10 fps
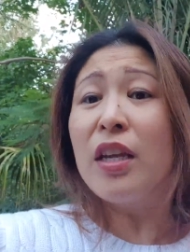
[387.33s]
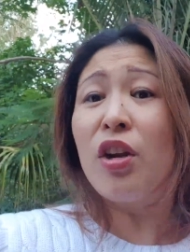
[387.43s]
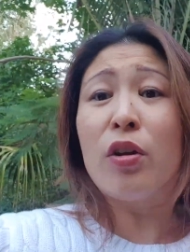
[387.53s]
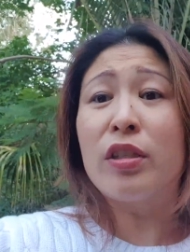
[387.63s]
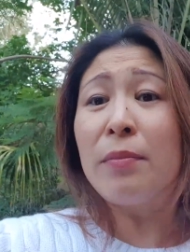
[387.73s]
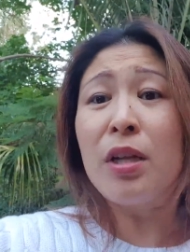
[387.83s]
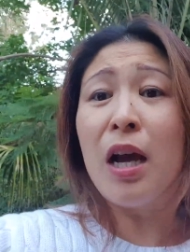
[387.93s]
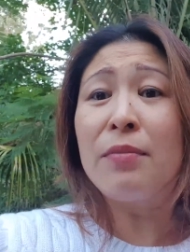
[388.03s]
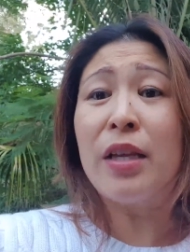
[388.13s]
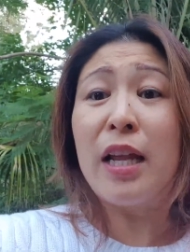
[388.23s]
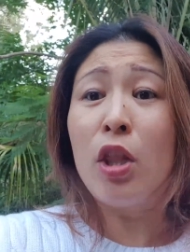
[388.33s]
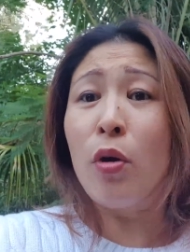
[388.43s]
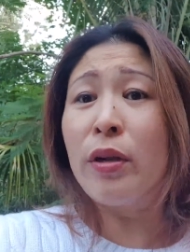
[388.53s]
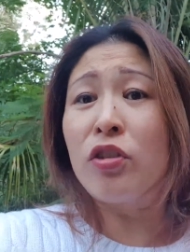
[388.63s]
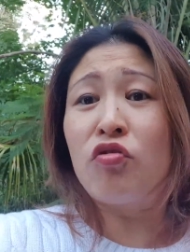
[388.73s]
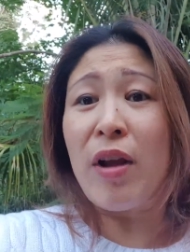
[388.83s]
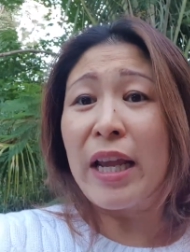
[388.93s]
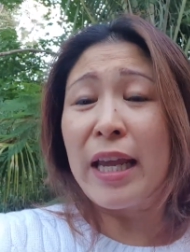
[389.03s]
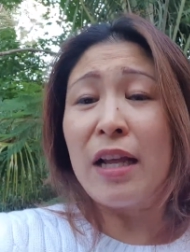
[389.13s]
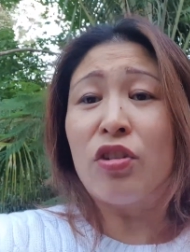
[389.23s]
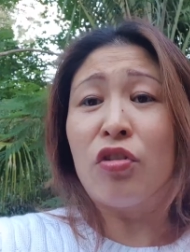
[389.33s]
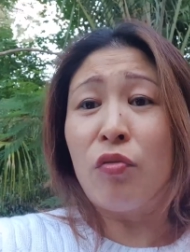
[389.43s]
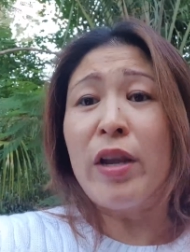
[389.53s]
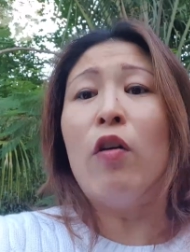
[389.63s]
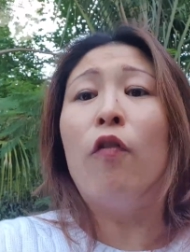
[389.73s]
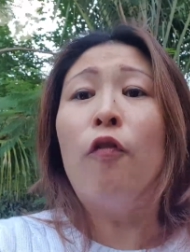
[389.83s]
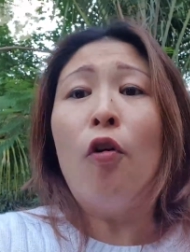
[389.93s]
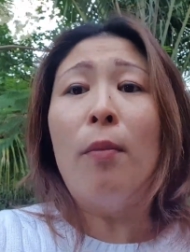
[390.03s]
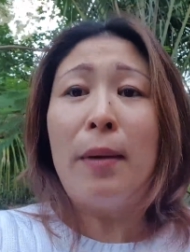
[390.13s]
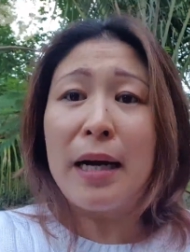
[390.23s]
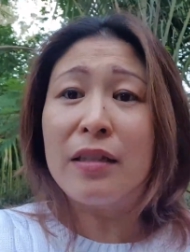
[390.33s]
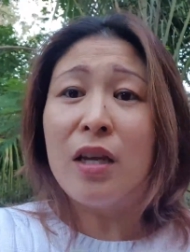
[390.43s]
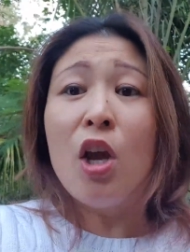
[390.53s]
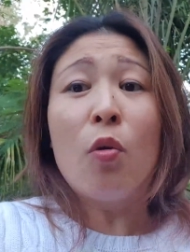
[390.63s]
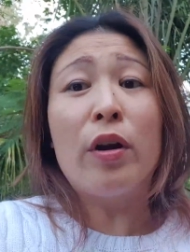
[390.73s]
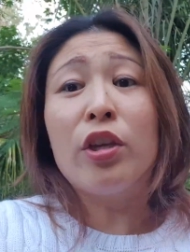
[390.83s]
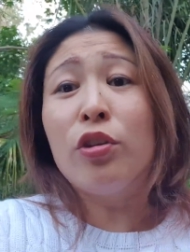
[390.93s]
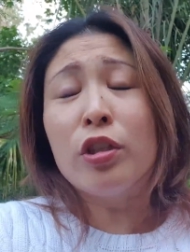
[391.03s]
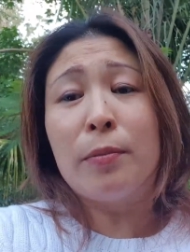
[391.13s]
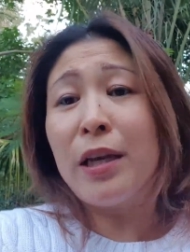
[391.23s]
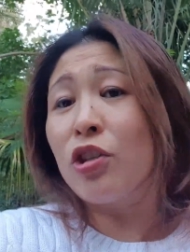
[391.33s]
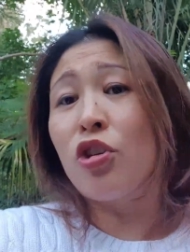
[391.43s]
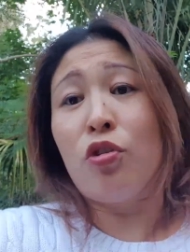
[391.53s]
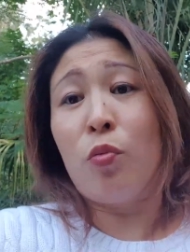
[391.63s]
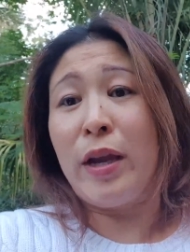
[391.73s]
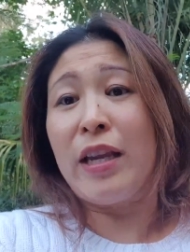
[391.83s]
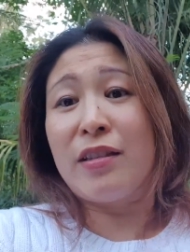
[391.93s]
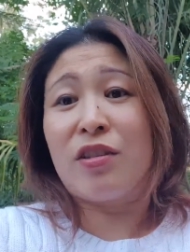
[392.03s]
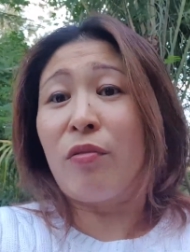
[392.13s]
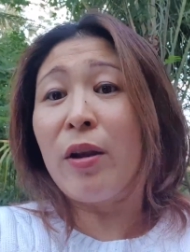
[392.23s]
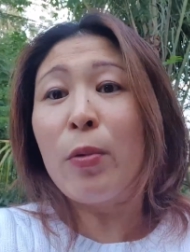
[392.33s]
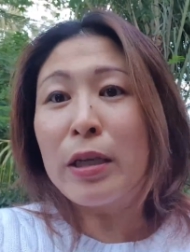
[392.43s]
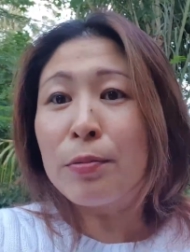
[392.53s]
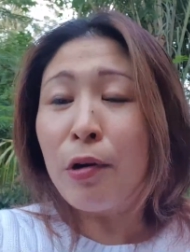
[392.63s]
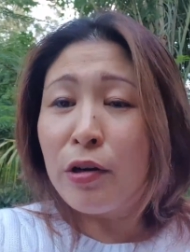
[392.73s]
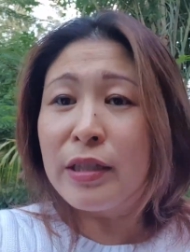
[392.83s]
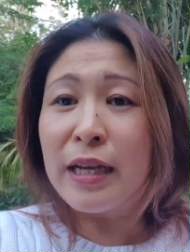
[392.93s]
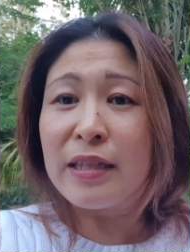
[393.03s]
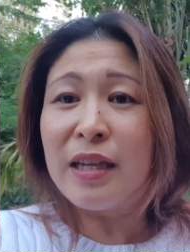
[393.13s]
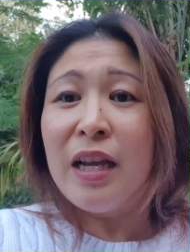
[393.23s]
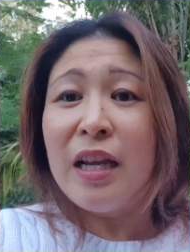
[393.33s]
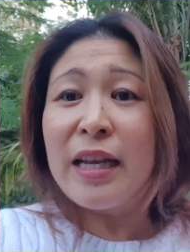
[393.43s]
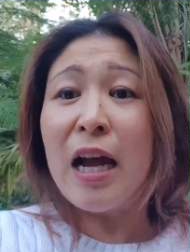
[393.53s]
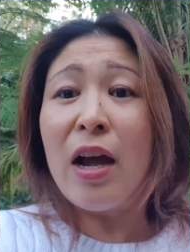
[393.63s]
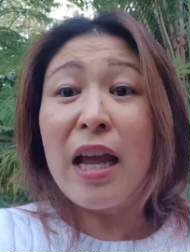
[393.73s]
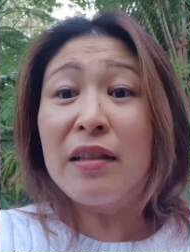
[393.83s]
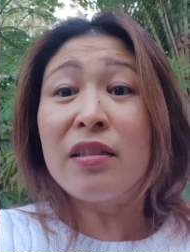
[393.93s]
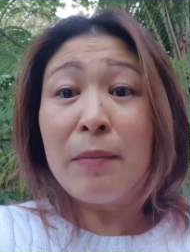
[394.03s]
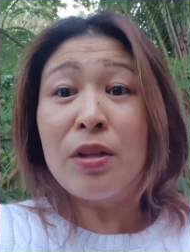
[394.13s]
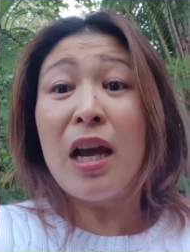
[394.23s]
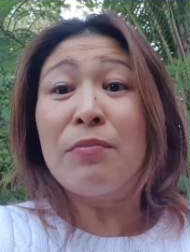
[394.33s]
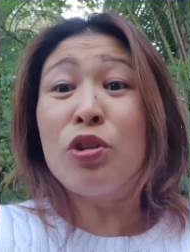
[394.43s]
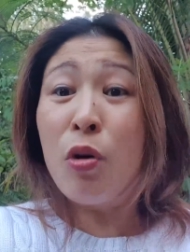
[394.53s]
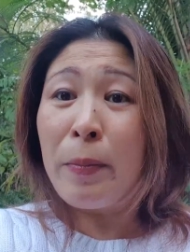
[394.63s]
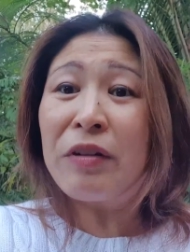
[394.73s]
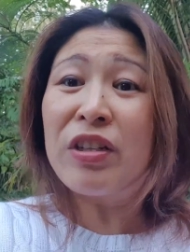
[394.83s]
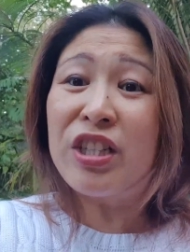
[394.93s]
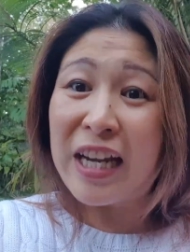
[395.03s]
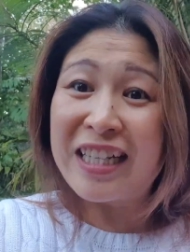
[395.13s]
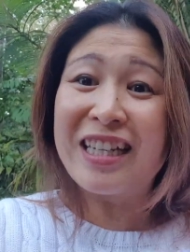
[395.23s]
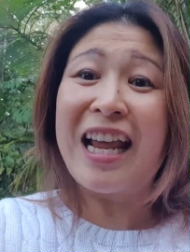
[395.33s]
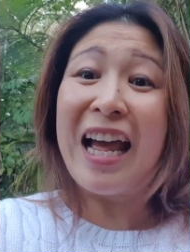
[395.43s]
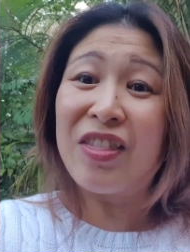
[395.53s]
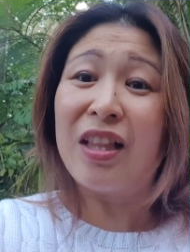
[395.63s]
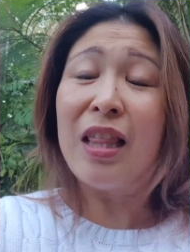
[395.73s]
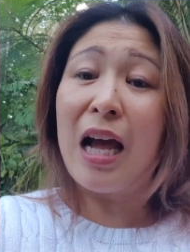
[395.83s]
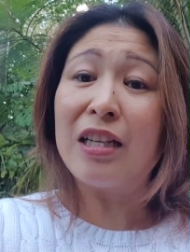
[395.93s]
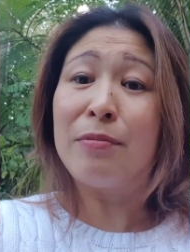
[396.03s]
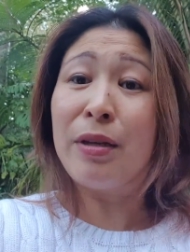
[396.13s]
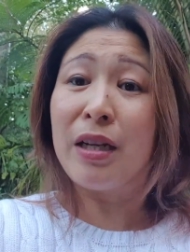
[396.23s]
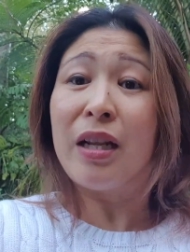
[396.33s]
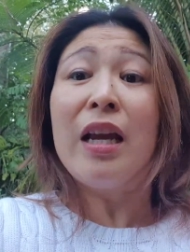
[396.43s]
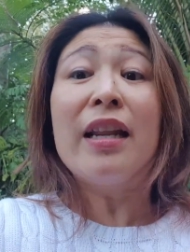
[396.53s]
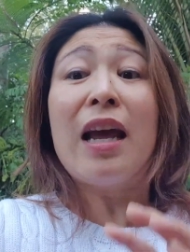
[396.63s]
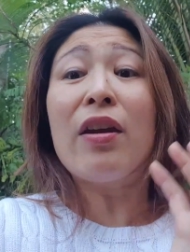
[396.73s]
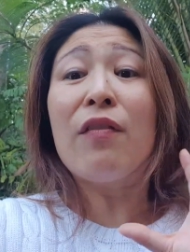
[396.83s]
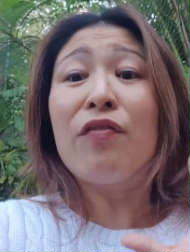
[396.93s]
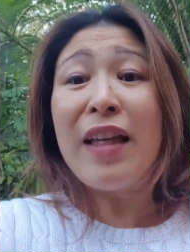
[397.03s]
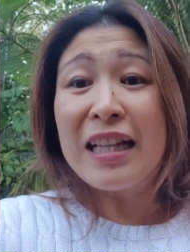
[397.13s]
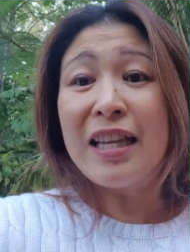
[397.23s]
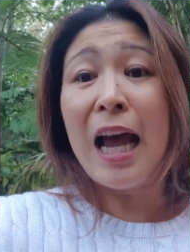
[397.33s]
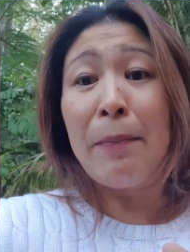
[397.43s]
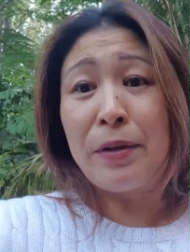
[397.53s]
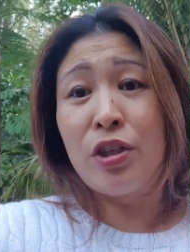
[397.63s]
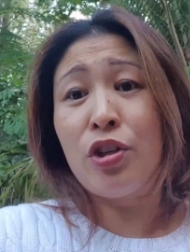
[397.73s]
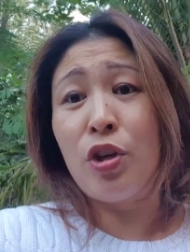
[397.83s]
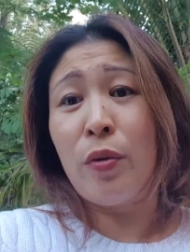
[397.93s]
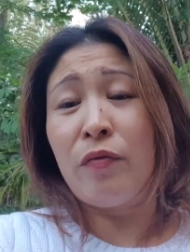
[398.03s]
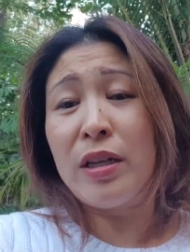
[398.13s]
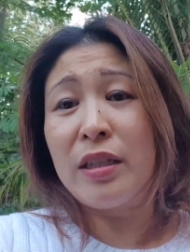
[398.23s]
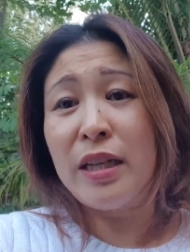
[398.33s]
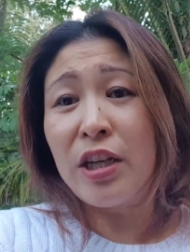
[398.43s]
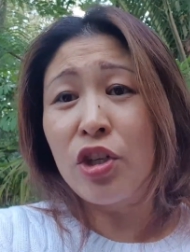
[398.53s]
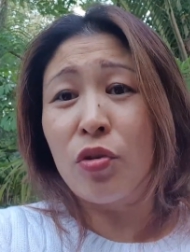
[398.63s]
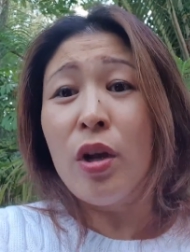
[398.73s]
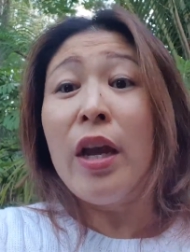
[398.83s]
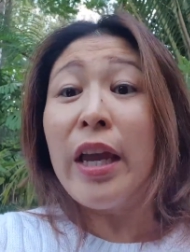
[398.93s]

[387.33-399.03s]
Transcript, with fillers: You know, sometimes a loan is dragging out to three or four months where it used to be a two weeks, three weeks process. Now, now, and sometimes you're being rejected at the last minute. Now, if that's happening to you in residential,